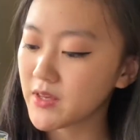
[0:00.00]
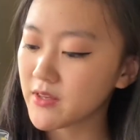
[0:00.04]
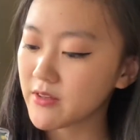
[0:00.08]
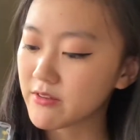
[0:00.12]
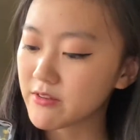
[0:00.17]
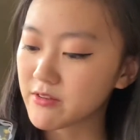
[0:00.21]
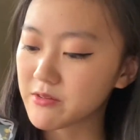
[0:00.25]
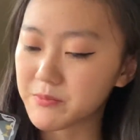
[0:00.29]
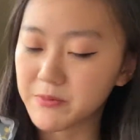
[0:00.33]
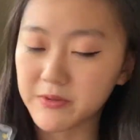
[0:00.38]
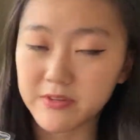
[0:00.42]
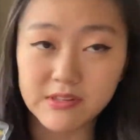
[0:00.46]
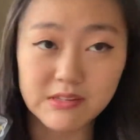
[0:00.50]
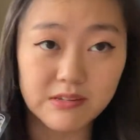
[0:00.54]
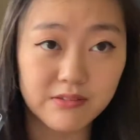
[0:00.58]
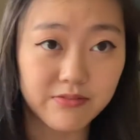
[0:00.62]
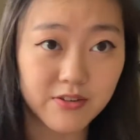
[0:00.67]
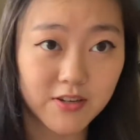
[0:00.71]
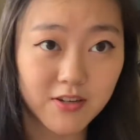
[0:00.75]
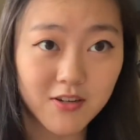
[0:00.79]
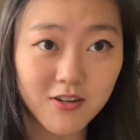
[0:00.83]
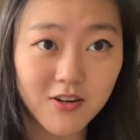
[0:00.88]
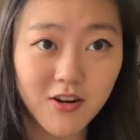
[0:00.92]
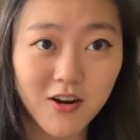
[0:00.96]

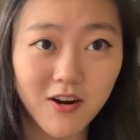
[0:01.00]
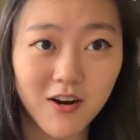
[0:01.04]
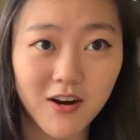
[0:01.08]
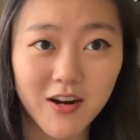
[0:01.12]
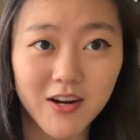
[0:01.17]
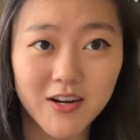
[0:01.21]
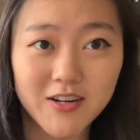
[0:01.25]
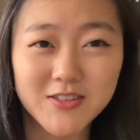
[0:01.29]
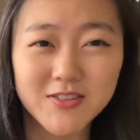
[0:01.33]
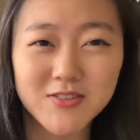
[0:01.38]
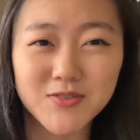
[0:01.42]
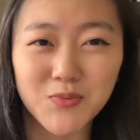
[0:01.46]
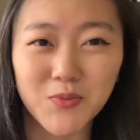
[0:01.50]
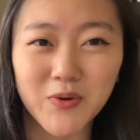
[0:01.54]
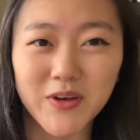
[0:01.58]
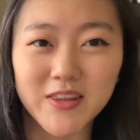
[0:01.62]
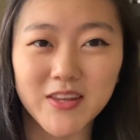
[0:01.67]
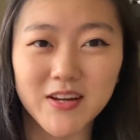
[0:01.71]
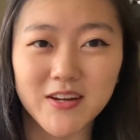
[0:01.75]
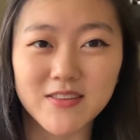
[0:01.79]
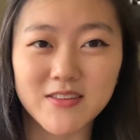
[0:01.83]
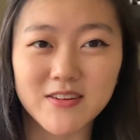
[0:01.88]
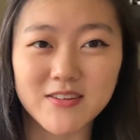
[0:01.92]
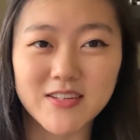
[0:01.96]
specific cards,
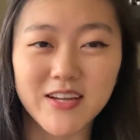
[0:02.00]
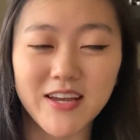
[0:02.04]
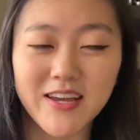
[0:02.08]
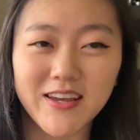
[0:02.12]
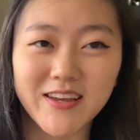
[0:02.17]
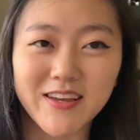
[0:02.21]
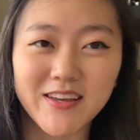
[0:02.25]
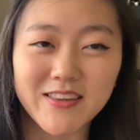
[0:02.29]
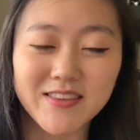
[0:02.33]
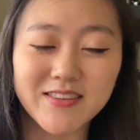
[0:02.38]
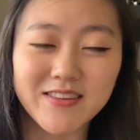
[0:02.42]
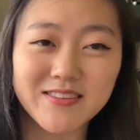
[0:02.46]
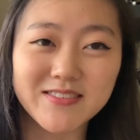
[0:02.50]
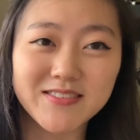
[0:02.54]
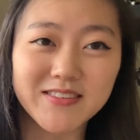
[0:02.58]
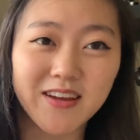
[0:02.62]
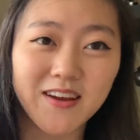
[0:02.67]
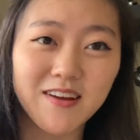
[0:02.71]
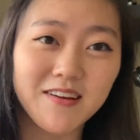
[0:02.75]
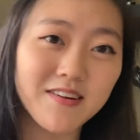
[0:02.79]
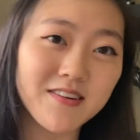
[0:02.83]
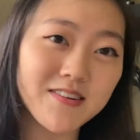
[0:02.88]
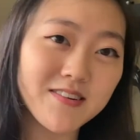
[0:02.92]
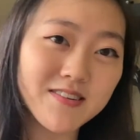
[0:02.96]
whether they're taking these
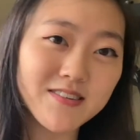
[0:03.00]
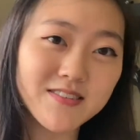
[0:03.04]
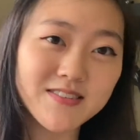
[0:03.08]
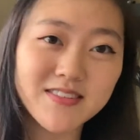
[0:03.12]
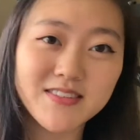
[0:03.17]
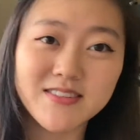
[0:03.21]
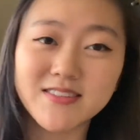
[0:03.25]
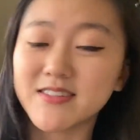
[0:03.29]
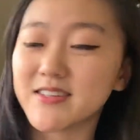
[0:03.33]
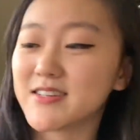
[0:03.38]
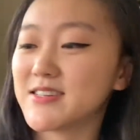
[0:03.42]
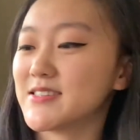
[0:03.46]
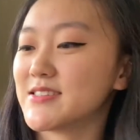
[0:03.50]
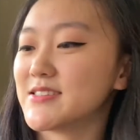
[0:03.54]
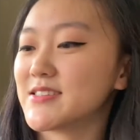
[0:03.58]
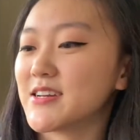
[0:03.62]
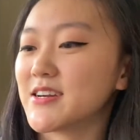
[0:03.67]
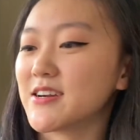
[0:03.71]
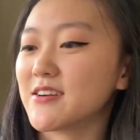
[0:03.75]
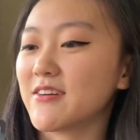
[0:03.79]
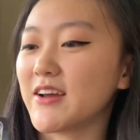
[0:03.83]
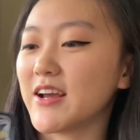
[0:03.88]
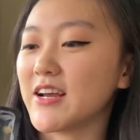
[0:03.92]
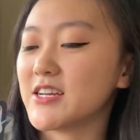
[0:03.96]
characters into
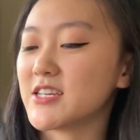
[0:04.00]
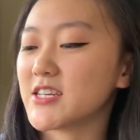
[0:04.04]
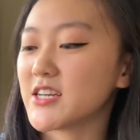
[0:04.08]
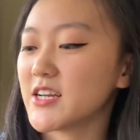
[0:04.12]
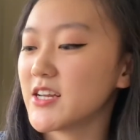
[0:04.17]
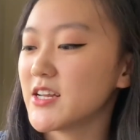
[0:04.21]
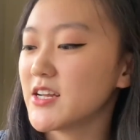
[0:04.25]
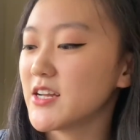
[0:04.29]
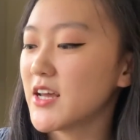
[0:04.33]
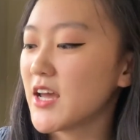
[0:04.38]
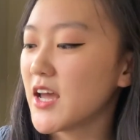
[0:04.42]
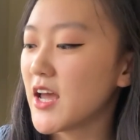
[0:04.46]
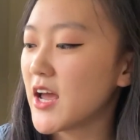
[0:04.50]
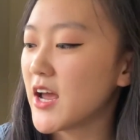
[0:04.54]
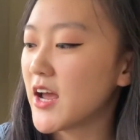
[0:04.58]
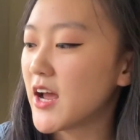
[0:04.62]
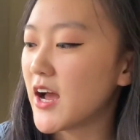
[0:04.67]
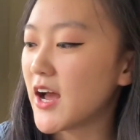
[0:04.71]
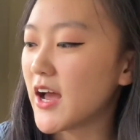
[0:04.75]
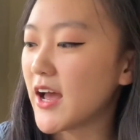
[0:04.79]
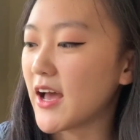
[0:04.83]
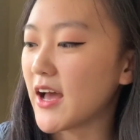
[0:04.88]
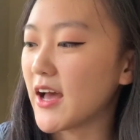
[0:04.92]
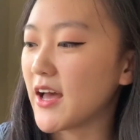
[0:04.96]
consideration.
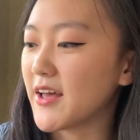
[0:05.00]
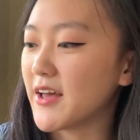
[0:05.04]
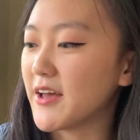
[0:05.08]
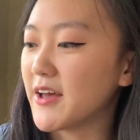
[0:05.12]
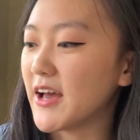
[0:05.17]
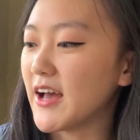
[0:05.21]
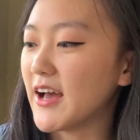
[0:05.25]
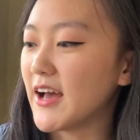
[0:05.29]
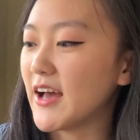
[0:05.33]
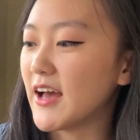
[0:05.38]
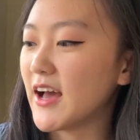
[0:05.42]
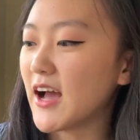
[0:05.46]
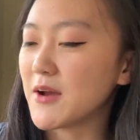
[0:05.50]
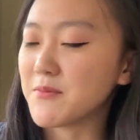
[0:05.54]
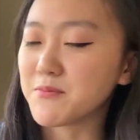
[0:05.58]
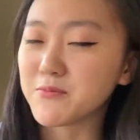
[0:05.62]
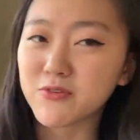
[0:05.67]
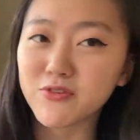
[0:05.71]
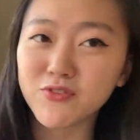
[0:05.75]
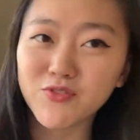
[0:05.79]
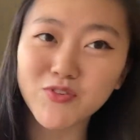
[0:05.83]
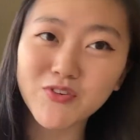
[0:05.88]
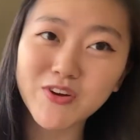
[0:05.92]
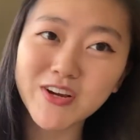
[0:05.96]
I'm
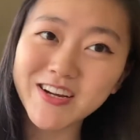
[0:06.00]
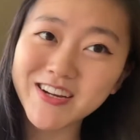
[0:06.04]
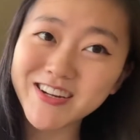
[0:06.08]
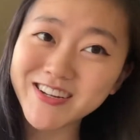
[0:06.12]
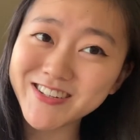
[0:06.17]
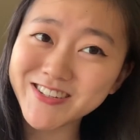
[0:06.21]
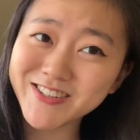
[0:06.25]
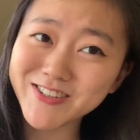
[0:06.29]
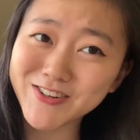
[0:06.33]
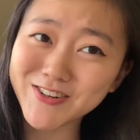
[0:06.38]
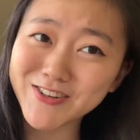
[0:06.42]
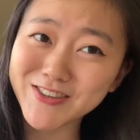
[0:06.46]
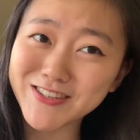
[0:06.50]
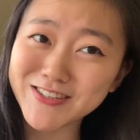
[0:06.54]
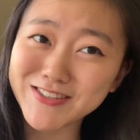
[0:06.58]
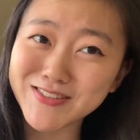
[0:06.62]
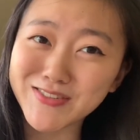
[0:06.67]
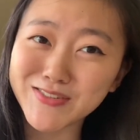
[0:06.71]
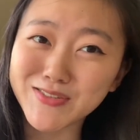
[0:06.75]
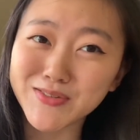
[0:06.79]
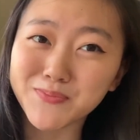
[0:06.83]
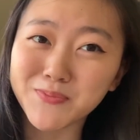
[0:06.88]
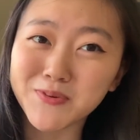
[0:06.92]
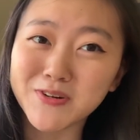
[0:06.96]
pretty sure this
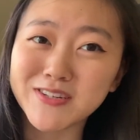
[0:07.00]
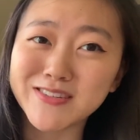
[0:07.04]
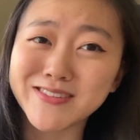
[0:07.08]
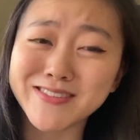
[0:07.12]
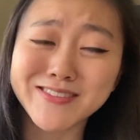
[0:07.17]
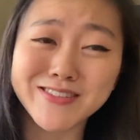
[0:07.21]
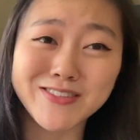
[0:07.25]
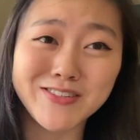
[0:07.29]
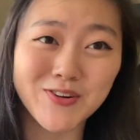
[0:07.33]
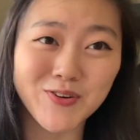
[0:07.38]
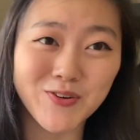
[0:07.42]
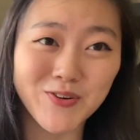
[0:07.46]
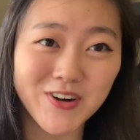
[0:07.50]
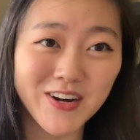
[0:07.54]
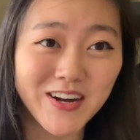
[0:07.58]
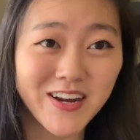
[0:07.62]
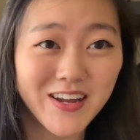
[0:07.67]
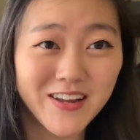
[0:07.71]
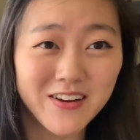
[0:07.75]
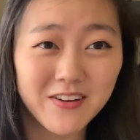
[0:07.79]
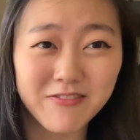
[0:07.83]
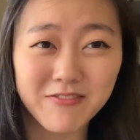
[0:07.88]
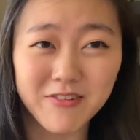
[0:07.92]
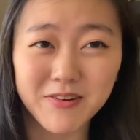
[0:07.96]
is Prince
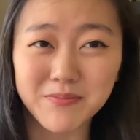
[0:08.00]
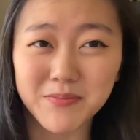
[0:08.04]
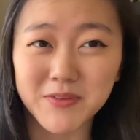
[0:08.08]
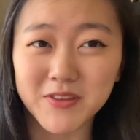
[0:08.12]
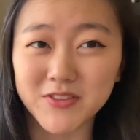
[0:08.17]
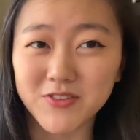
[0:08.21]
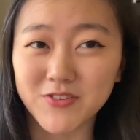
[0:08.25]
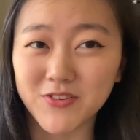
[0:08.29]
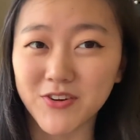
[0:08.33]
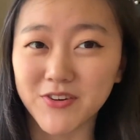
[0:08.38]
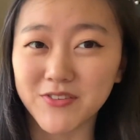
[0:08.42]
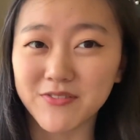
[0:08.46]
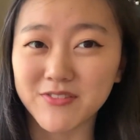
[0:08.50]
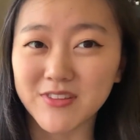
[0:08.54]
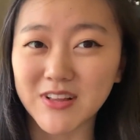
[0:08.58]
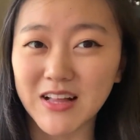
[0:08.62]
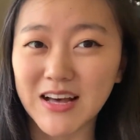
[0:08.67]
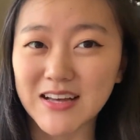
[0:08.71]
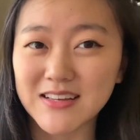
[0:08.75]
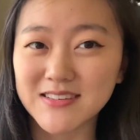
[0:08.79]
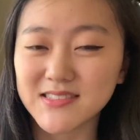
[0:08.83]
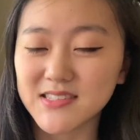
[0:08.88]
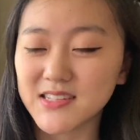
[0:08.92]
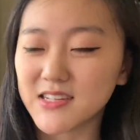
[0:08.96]
Dorian from the Throne of
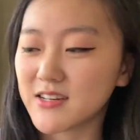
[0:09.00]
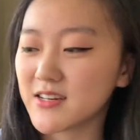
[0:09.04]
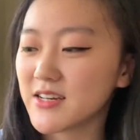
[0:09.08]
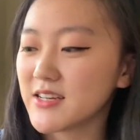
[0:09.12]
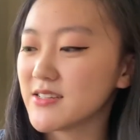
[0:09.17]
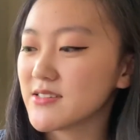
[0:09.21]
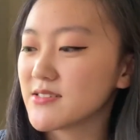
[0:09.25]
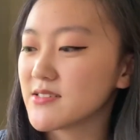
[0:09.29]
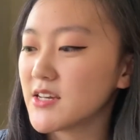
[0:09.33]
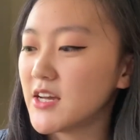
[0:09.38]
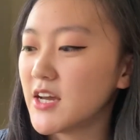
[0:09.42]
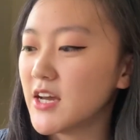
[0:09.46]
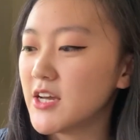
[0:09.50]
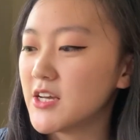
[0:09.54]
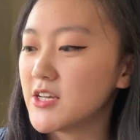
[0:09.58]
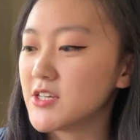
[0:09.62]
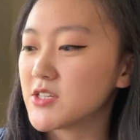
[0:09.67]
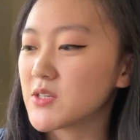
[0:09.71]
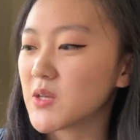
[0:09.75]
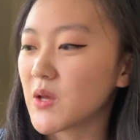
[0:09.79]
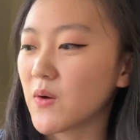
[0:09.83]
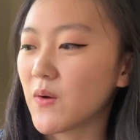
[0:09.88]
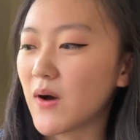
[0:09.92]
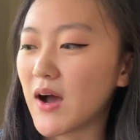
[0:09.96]
Glass series,
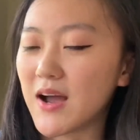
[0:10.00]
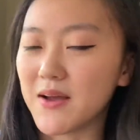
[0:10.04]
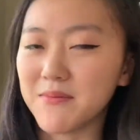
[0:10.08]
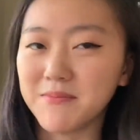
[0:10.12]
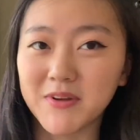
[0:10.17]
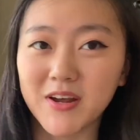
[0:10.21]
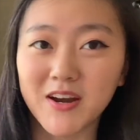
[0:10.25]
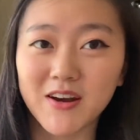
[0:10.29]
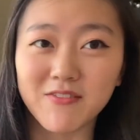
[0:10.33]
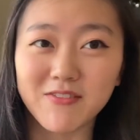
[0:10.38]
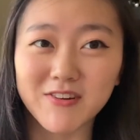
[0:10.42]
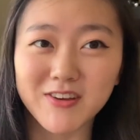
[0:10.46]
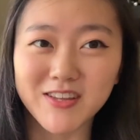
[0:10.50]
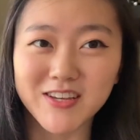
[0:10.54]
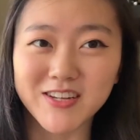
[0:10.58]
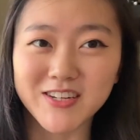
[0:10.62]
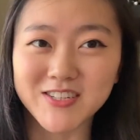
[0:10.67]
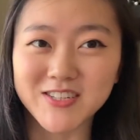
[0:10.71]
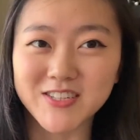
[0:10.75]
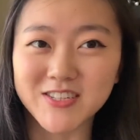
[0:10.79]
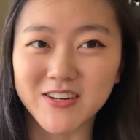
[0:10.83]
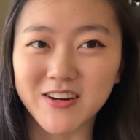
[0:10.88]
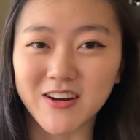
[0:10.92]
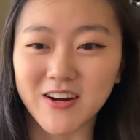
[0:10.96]
so I'm not really
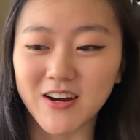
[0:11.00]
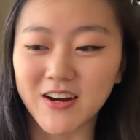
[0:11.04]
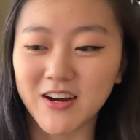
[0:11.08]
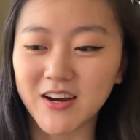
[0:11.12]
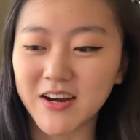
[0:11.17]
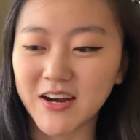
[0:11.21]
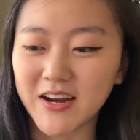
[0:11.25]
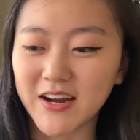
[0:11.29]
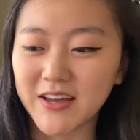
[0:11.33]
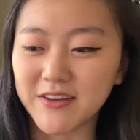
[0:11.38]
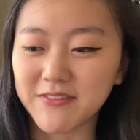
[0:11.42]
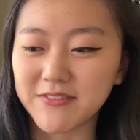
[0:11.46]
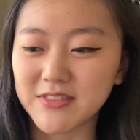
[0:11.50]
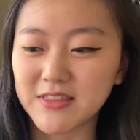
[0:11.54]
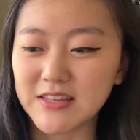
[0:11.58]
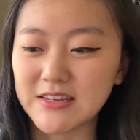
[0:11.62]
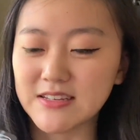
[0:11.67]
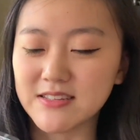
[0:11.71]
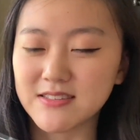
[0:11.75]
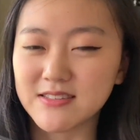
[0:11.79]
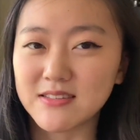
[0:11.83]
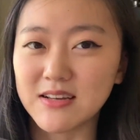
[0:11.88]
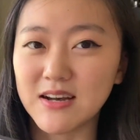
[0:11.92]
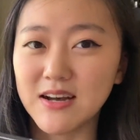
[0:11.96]
sure if
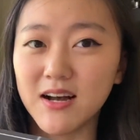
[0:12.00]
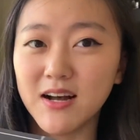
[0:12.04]
this